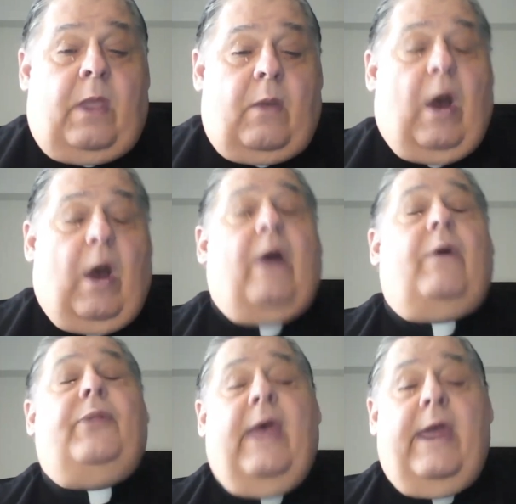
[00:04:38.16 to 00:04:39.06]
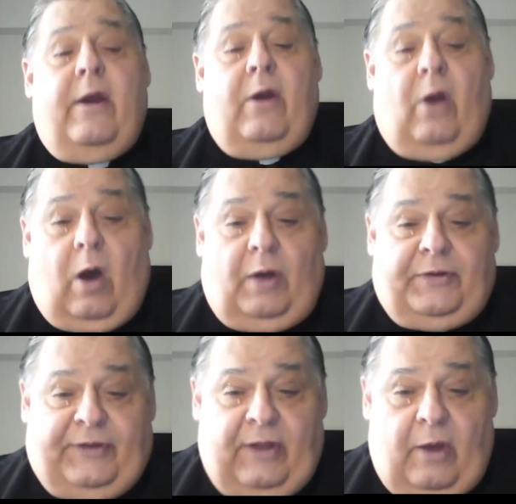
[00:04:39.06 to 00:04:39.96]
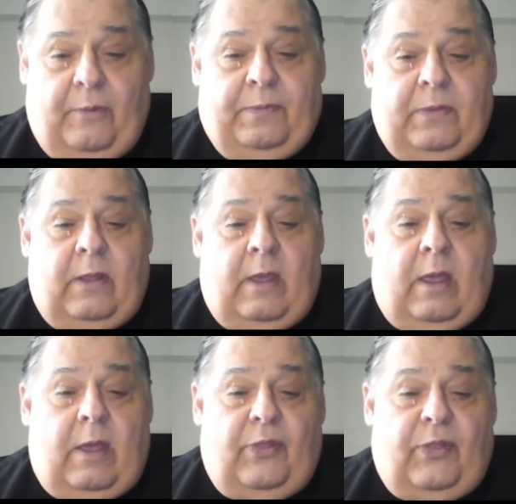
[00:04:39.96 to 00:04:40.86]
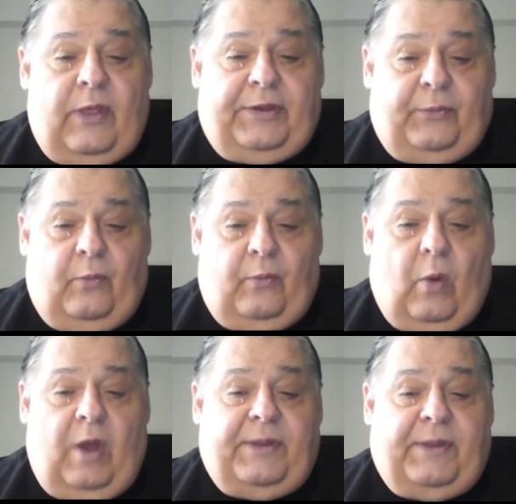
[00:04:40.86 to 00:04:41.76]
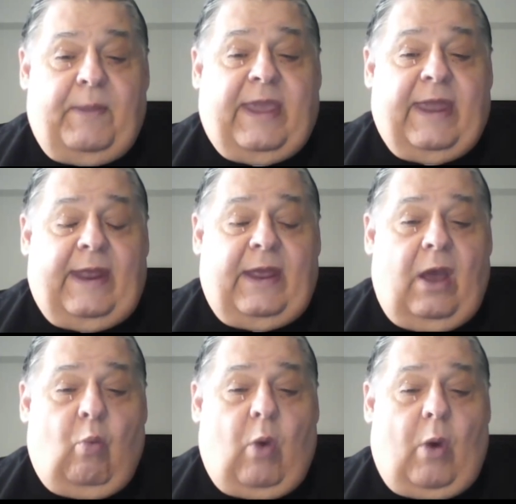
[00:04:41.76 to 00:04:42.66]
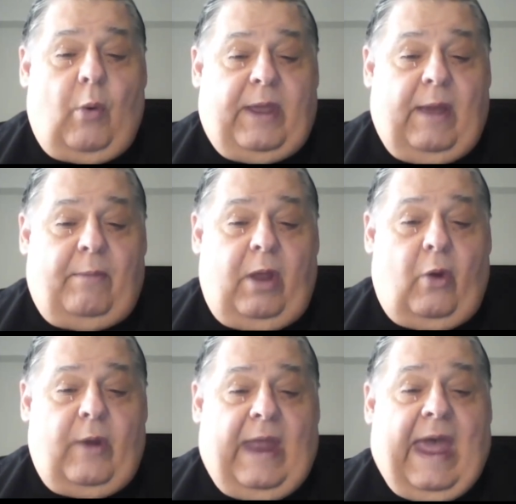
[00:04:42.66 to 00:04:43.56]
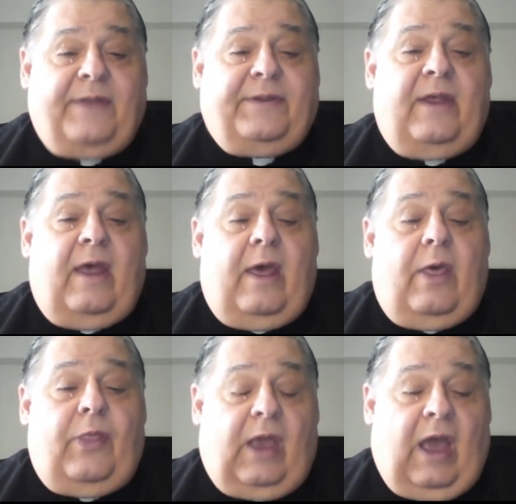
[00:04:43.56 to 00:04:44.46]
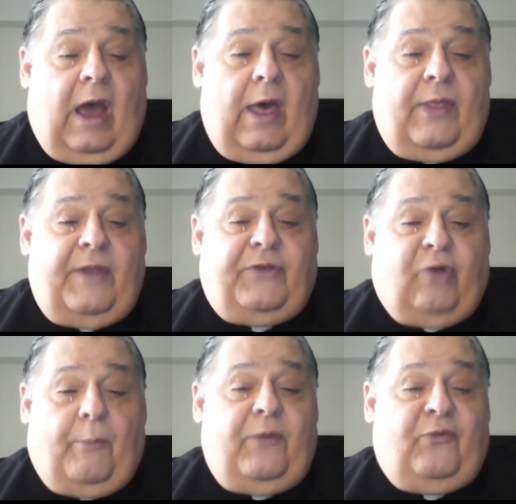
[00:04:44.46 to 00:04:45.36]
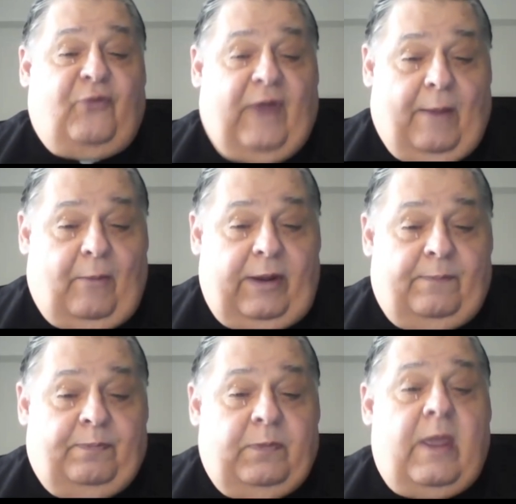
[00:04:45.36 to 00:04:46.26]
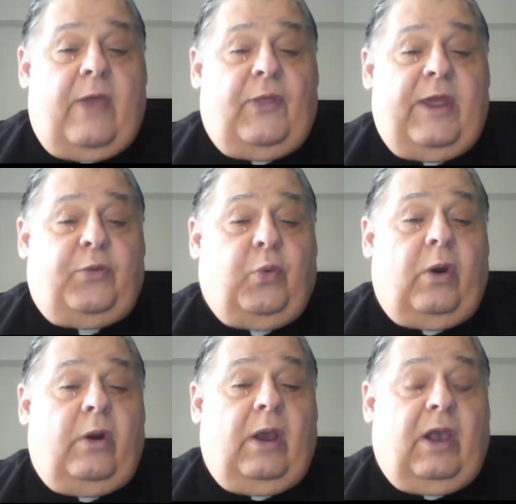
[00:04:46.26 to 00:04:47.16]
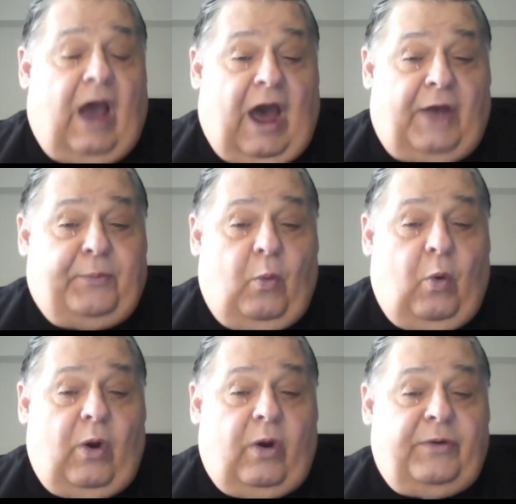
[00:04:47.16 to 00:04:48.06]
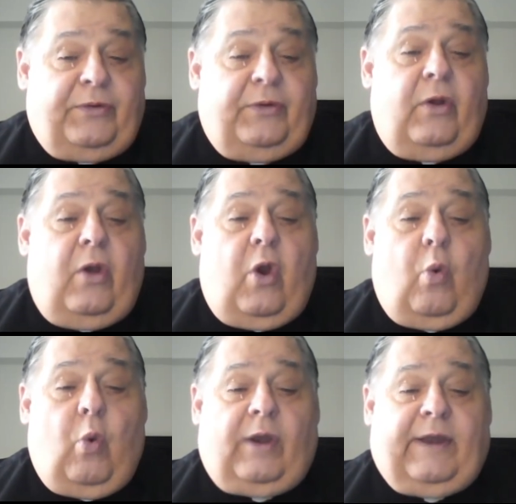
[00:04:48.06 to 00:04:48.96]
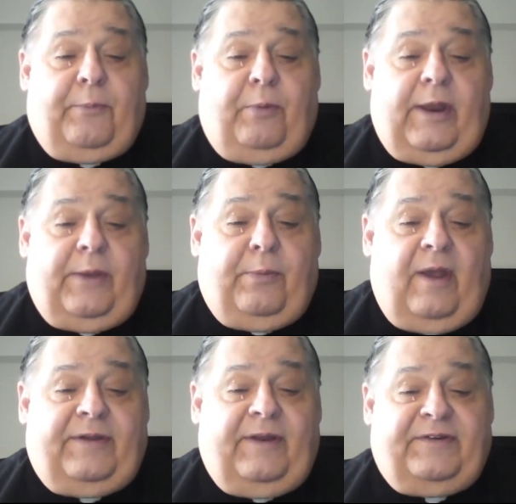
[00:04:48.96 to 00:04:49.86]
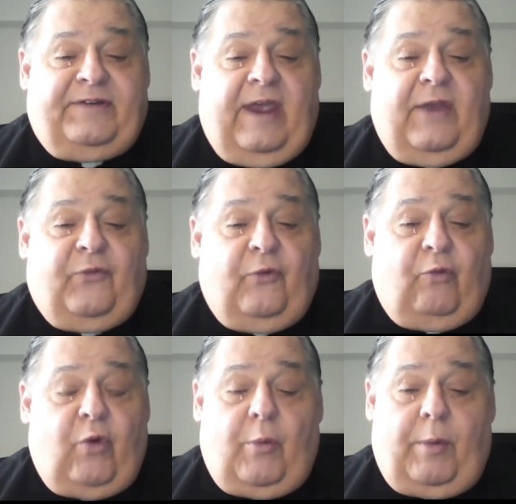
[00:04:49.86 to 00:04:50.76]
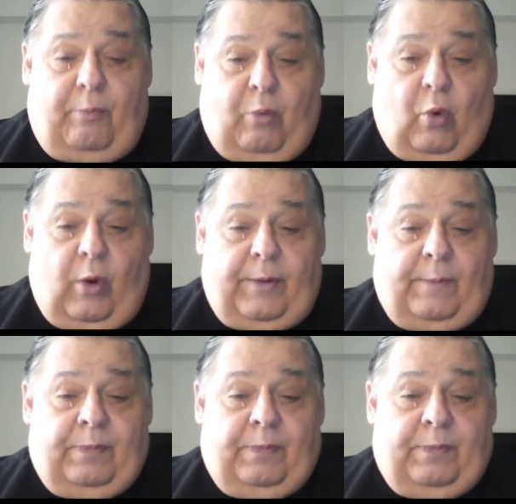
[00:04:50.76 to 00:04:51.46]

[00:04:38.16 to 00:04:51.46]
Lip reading: While there, also, this was the beginning of what would become known as the Trumpet family. These were gospel workers who worked at the printing press in exchange for room and board.